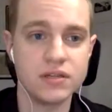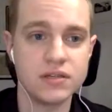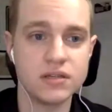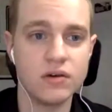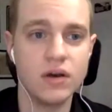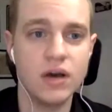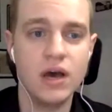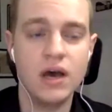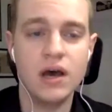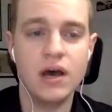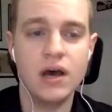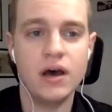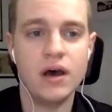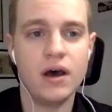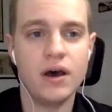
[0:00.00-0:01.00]
So yes.
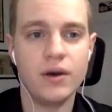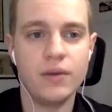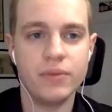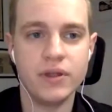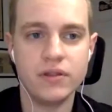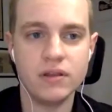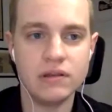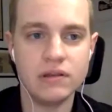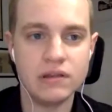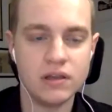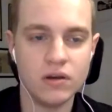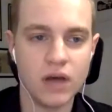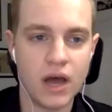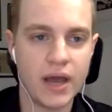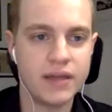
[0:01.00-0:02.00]

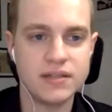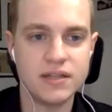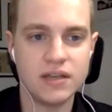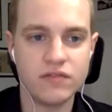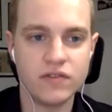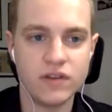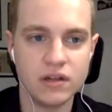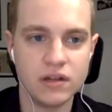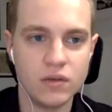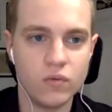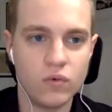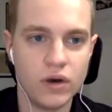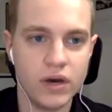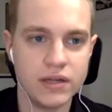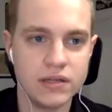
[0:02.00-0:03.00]
I definitely
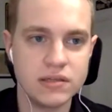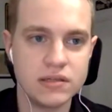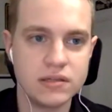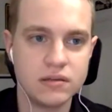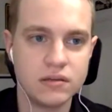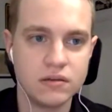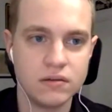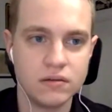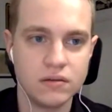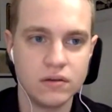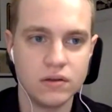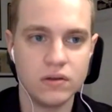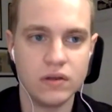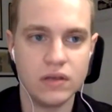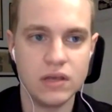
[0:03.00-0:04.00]
want
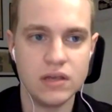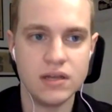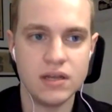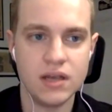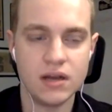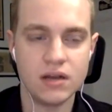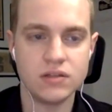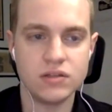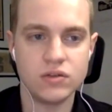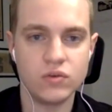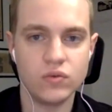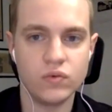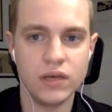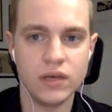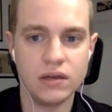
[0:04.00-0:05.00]
Indiana to
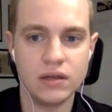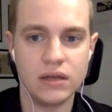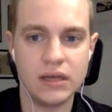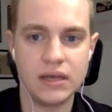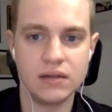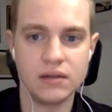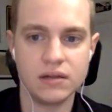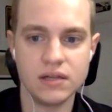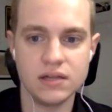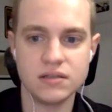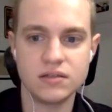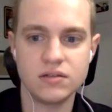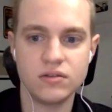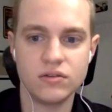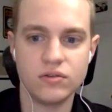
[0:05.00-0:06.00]
win at
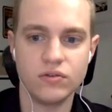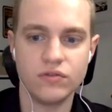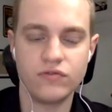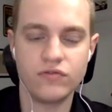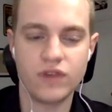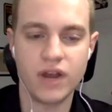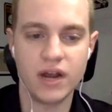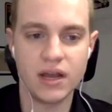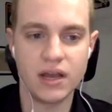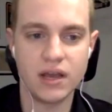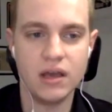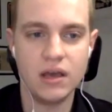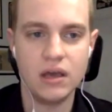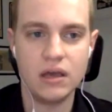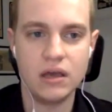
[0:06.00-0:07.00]
least through
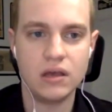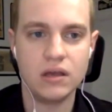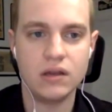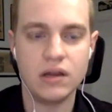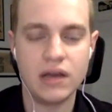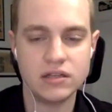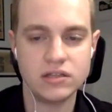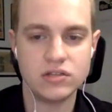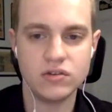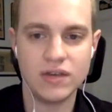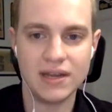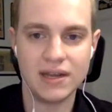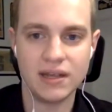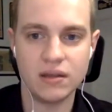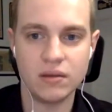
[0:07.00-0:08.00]
Friday, not to
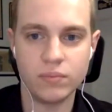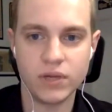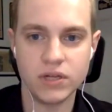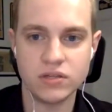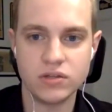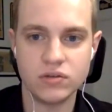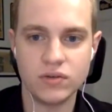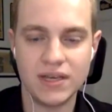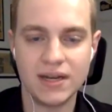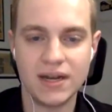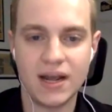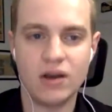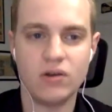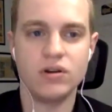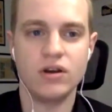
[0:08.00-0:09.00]
get in, but to
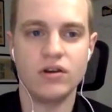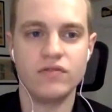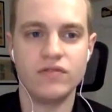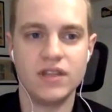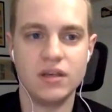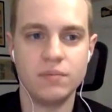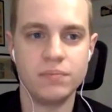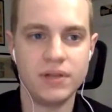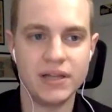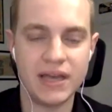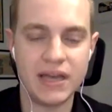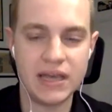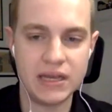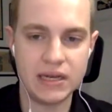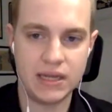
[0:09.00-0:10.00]
get out of the
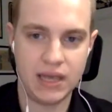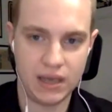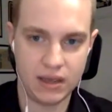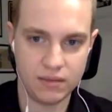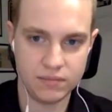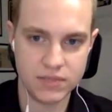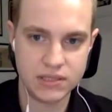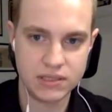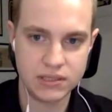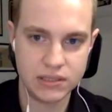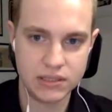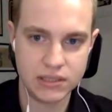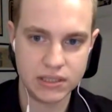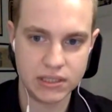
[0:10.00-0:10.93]
play-in games.